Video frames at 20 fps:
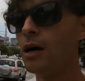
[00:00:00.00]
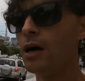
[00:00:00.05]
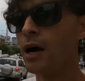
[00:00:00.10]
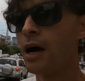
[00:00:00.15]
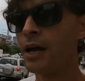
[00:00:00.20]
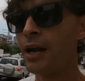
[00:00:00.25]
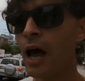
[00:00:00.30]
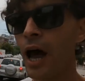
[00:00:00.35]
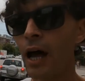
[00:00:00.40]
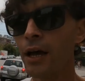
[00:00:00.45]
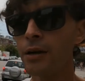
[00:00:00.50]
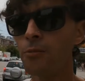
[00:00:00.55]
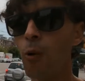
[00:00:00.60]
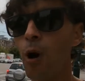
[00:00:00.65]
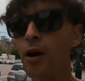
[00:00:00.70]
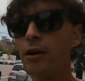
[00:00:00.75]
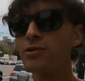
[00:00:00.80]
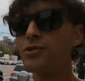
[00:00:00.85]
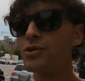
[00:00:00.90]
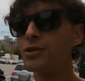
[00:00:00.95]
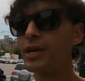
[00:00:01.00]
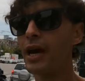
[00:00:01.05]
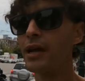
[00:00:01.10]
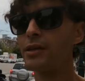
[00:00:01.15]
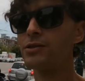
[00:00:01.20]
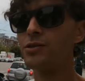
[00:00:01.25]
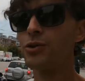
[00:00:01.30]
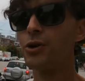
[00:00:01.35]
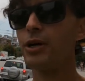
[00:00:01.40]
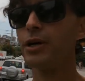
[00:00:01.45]
And I wanted to
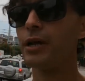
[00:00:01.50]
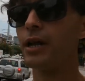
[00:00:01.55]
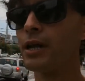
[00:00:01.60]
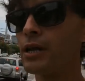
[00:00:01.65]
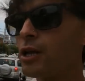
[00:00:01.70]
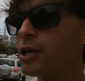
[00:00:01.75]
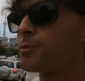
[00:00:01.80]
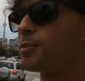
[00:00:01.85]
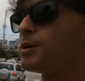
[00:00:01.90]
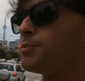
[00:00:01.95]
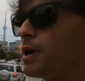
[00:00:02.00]
get to it a little bit